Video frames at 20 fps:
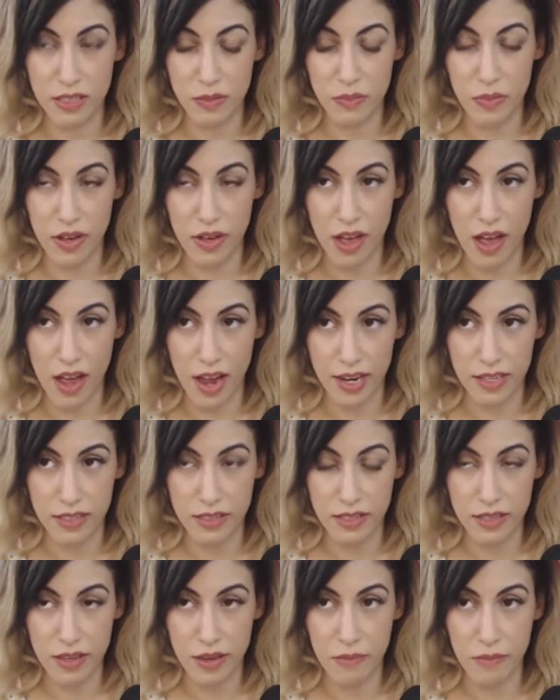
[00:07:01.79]
behind
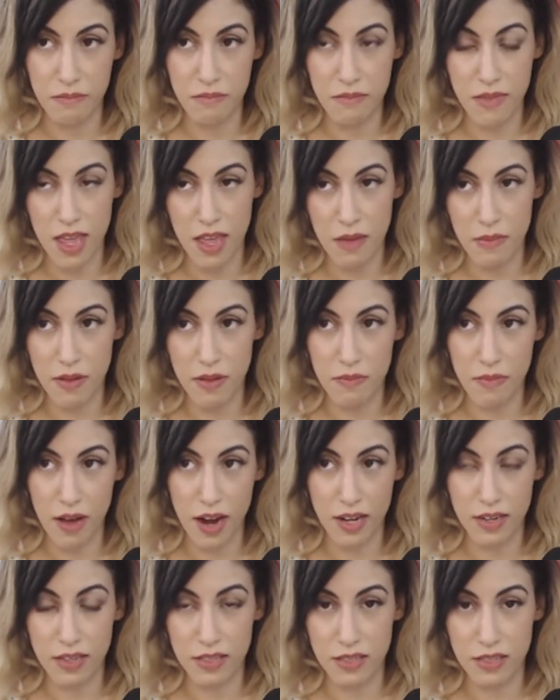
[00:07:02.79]
him, maybe
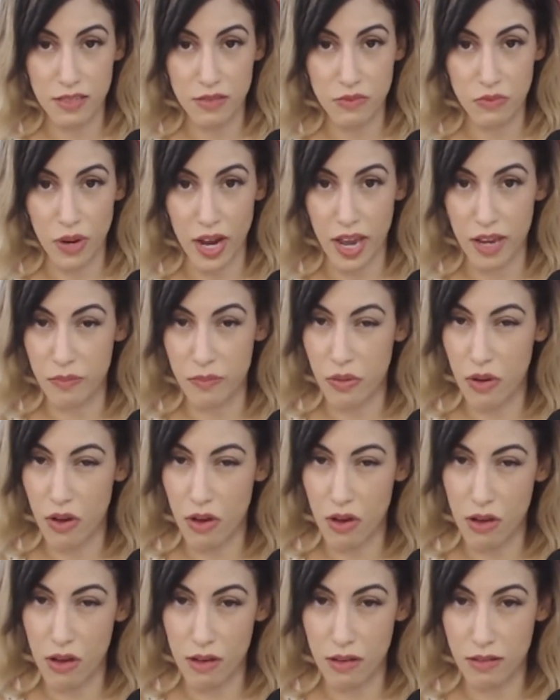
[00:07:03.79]
minus Rand
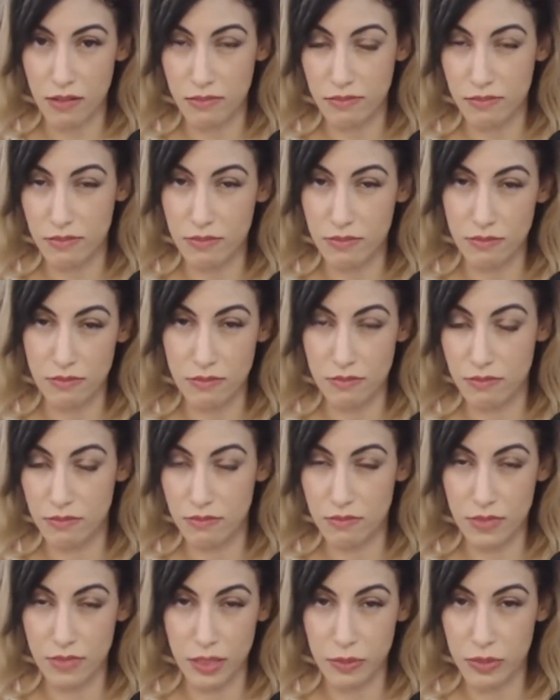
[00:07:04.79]
Paul,
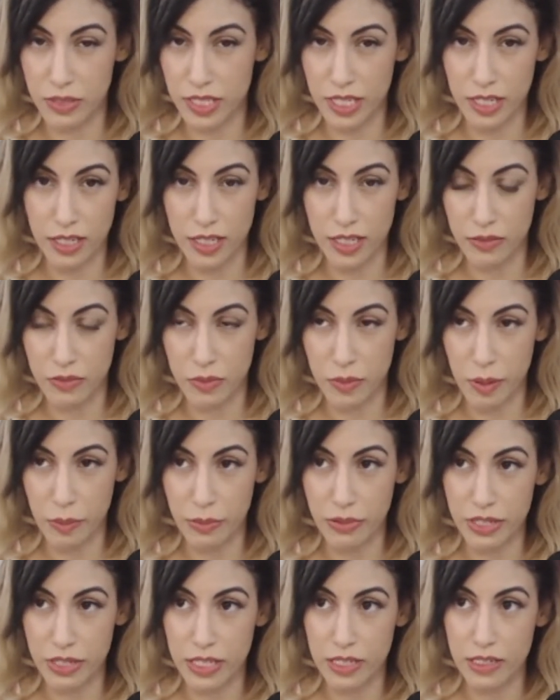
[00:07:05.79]
Libertarian
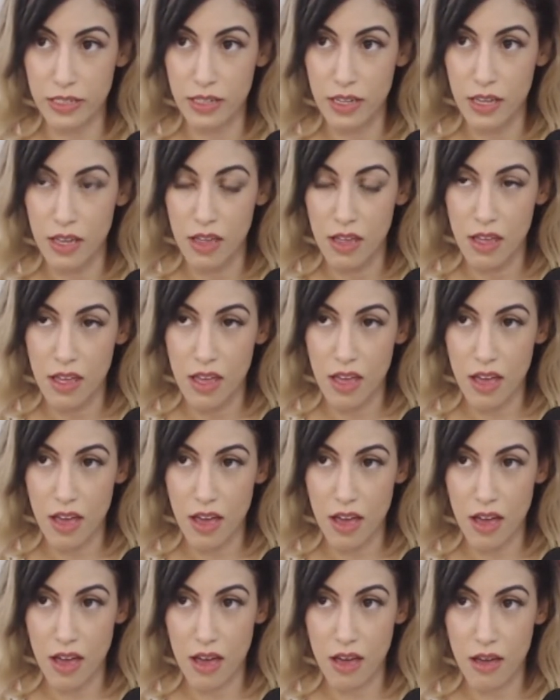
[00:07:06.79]
Republican.
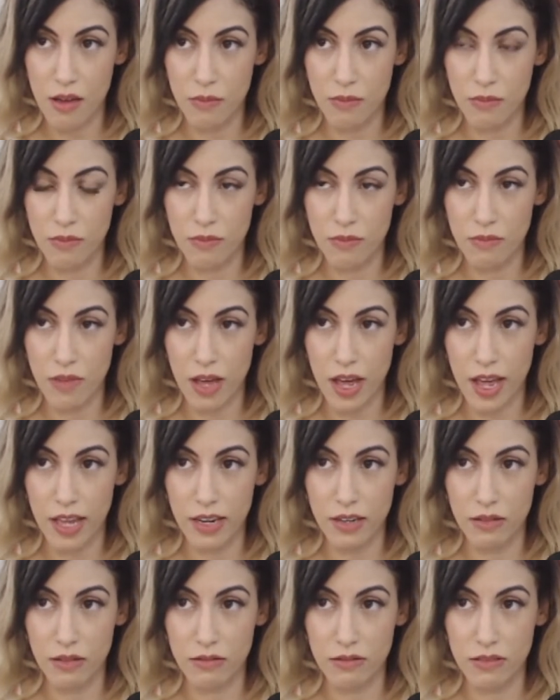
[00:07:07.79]
Um, I
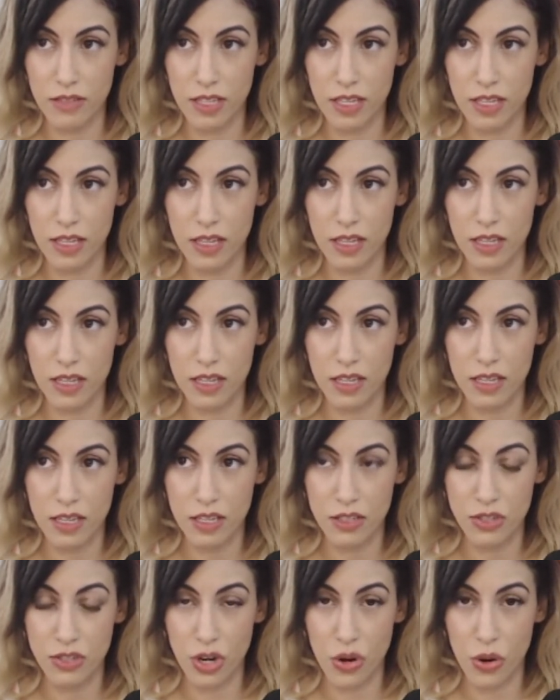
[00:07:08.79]
don't think
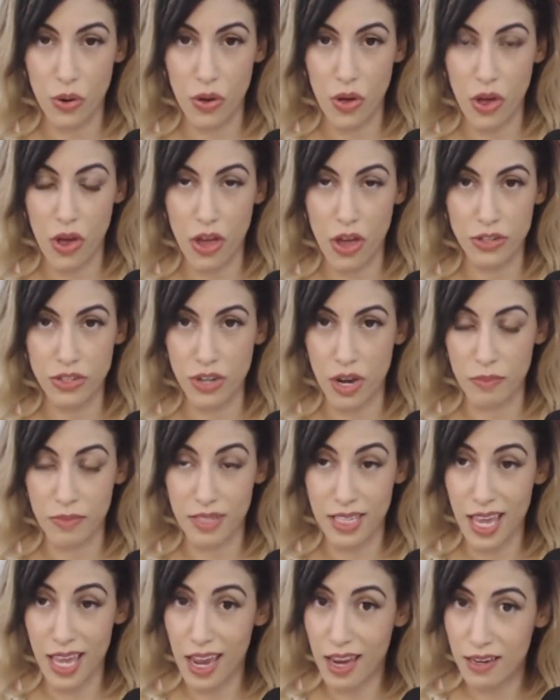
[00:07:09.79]
Joe uh, John
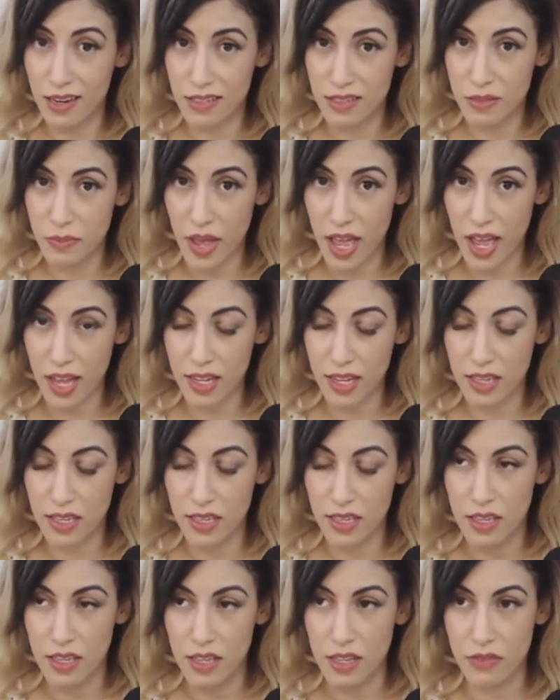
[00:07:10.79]
McCain is back
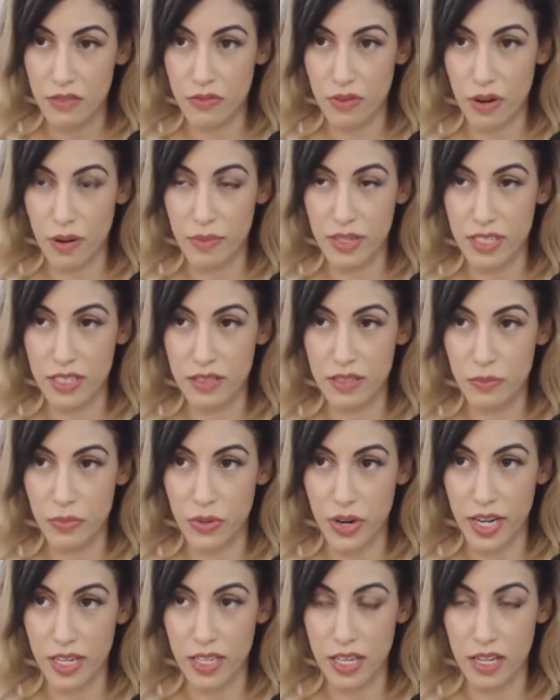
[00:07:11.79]
from his
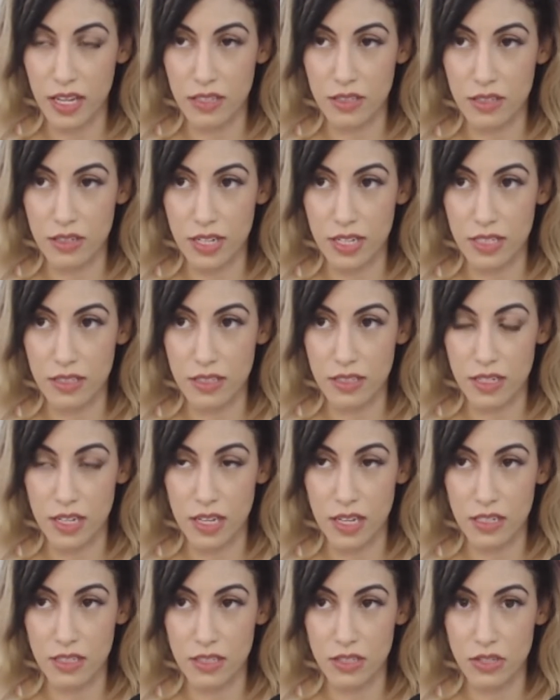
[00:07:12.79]
brain cancer
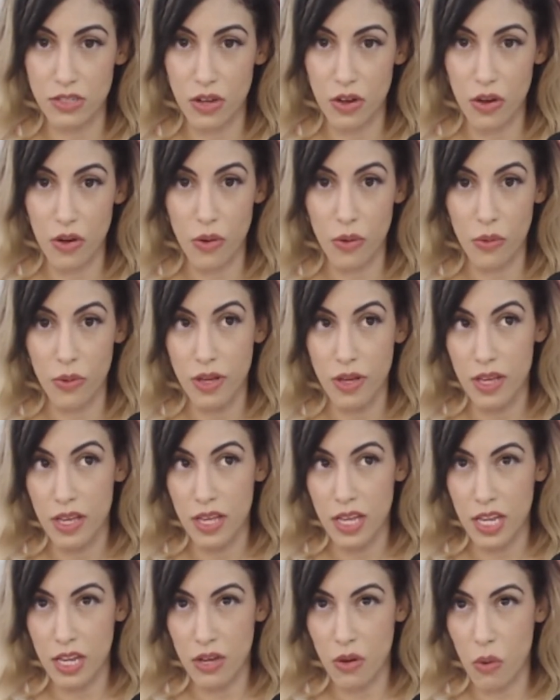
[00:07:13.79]
incident. So
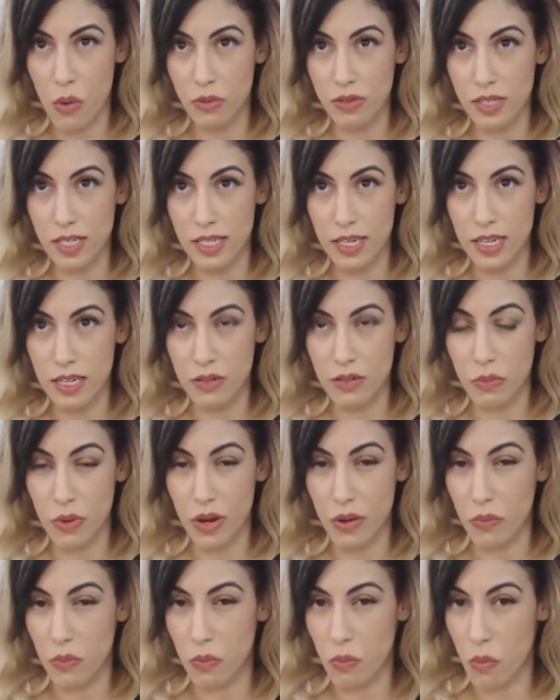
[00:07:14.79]
he only needed,
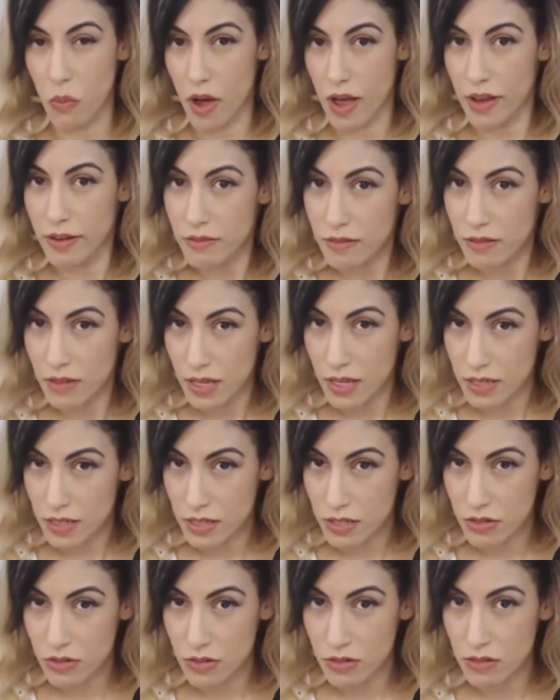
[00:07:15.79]
what, one
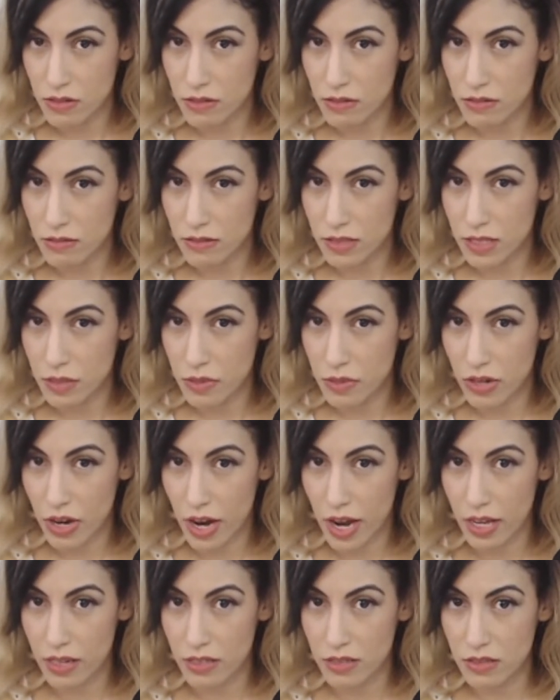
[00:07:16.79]
additional
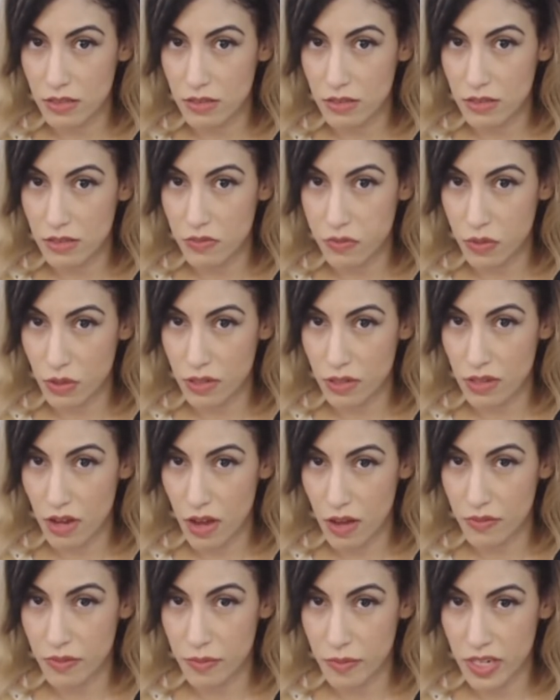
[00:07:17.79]
Democrat for the
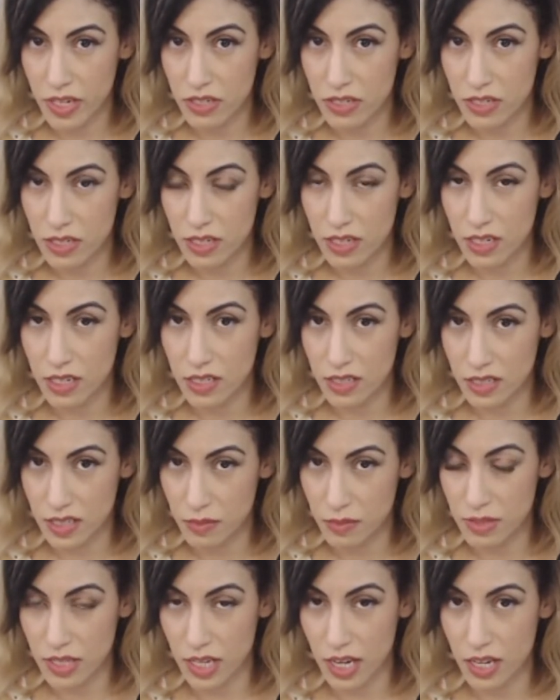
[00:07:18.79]
confirmation? And it
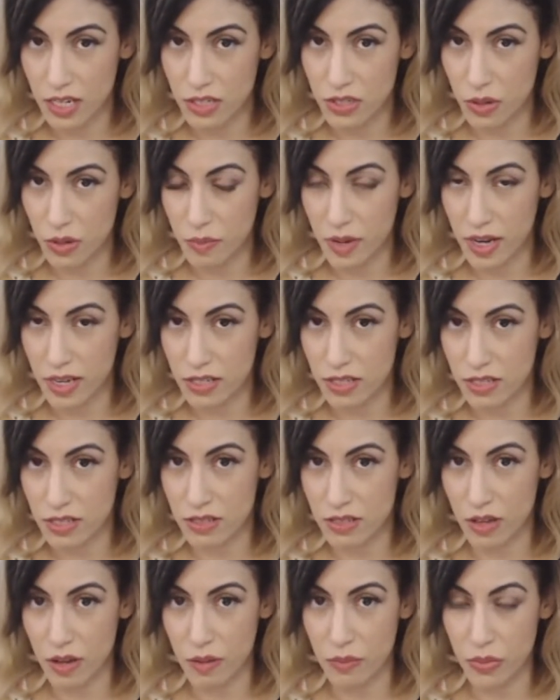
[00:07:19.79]
seems like Joe Manchin is
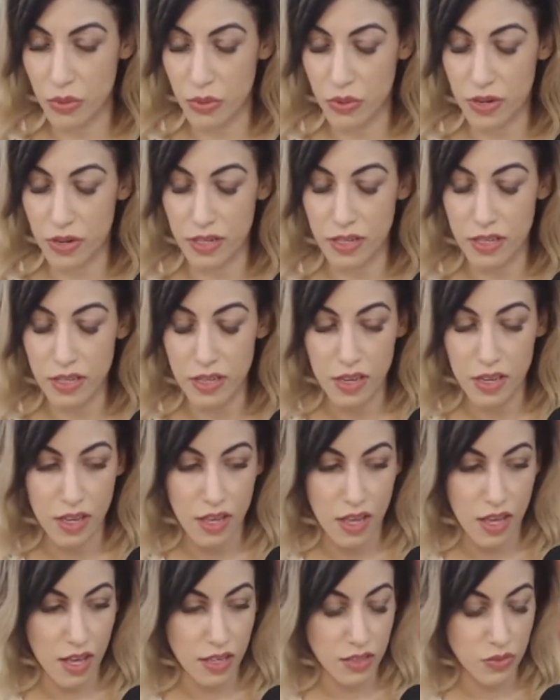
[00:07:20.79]
on board,
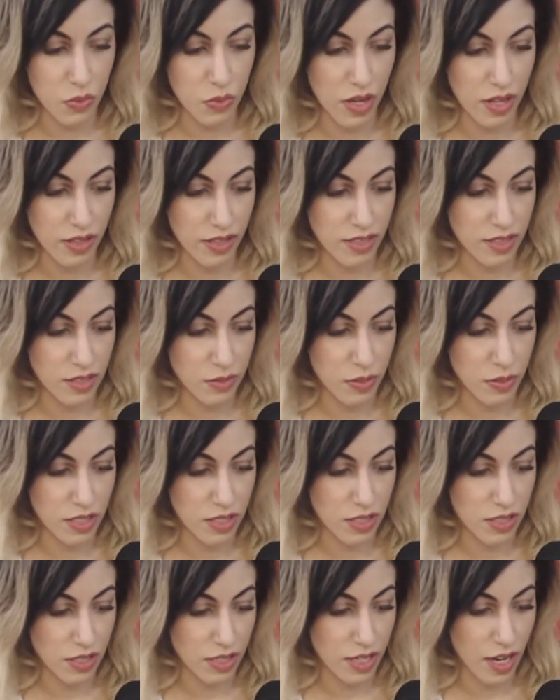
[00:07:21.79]
as well as
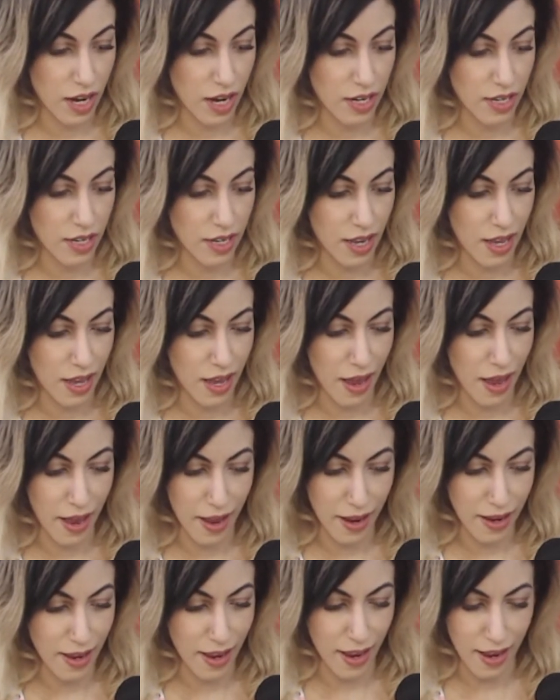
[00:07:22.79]
potentially Heidi
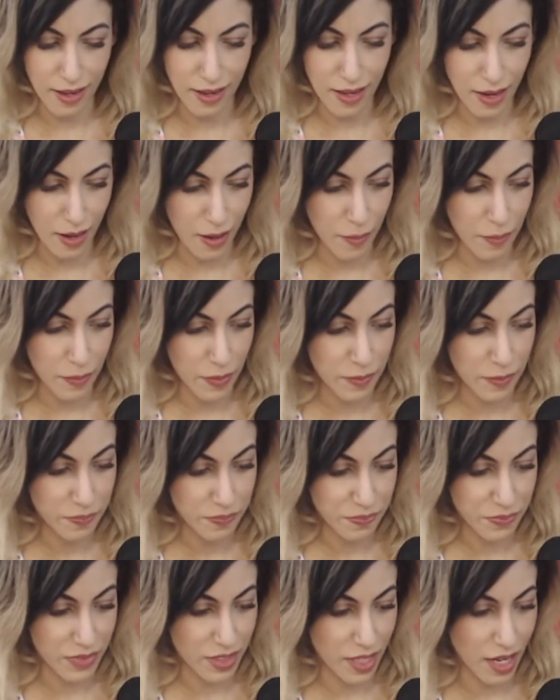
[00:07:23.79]
Heitkamp.
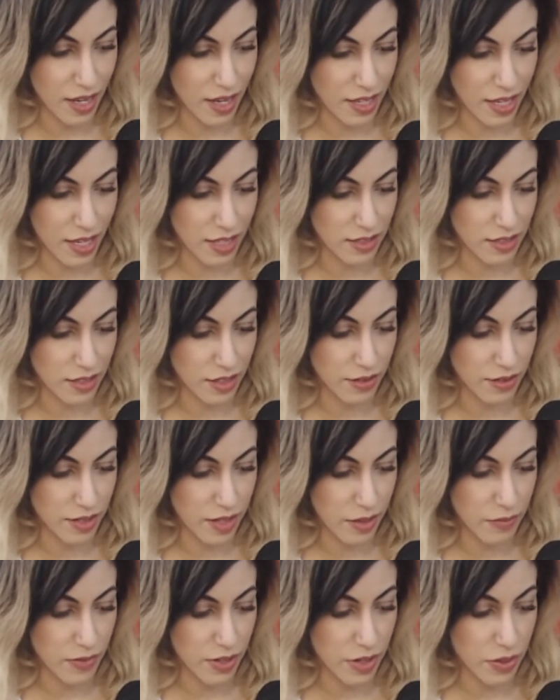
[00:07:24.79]
I can't say her
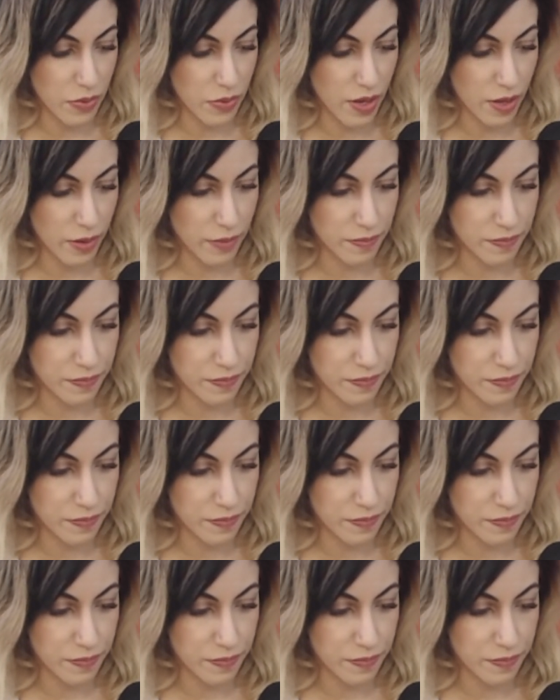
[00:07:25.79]
name very well.